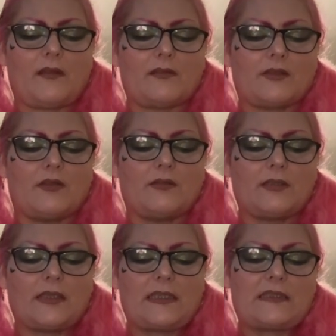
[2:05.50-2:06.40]
dog,
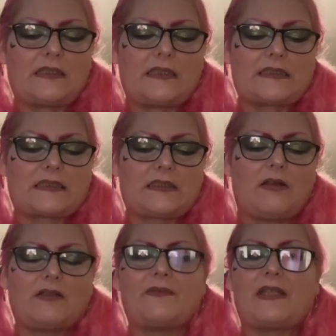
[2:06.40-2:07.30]
it's
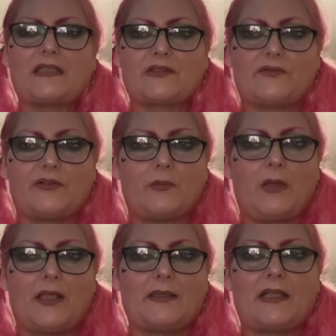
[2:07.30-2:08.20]
kind of easier in a
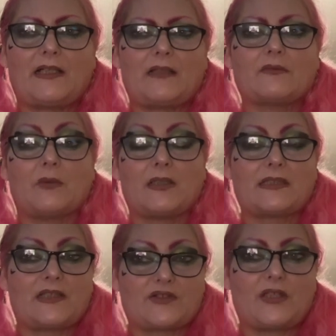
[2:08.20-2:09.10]
way, and it works
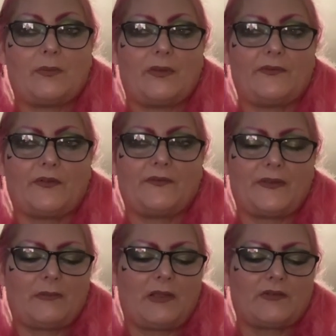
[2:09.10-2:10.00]
out cheaper for a
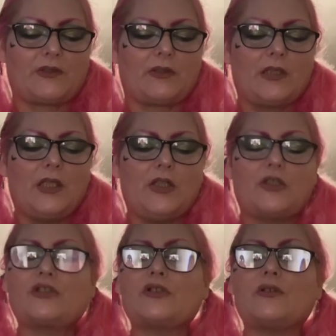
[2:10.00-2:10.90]
female dog,
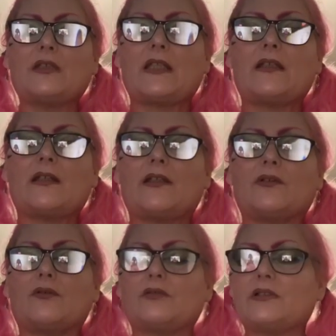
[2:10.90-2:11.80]
because you can get an
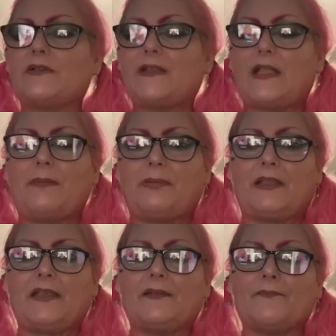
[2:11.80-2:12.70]
ordinary
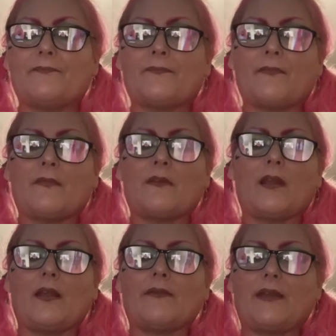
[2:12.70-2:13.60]
nappy
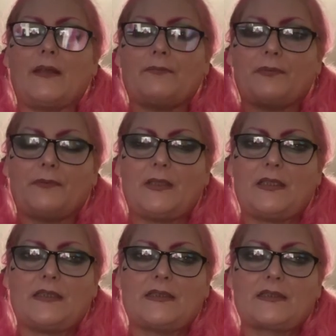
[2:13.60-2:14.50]
that
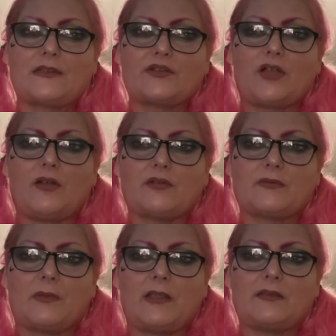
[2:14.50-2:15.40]
is a
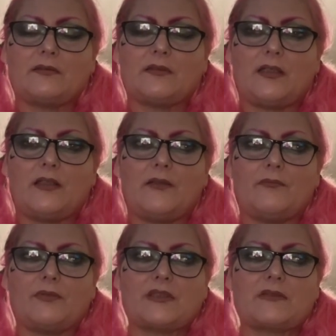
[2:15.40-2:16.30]
child's one,
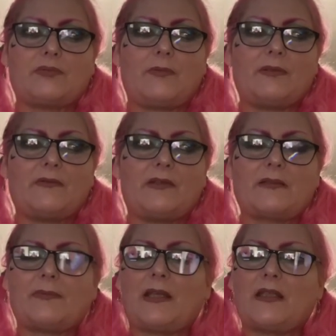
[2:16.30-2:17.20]
which is probably around
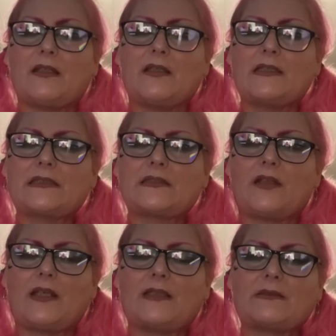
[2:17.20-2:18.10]
about
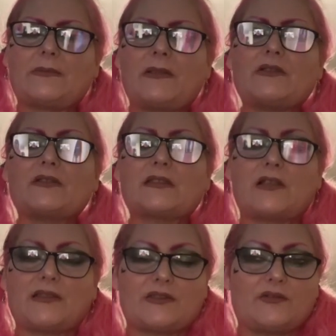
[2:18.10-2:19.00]
size, depending on the
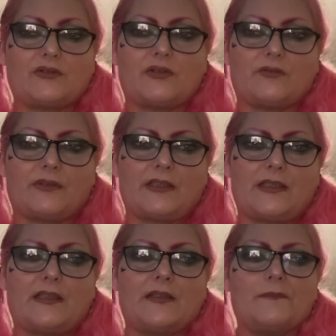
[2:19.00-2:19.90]
size of your dog really,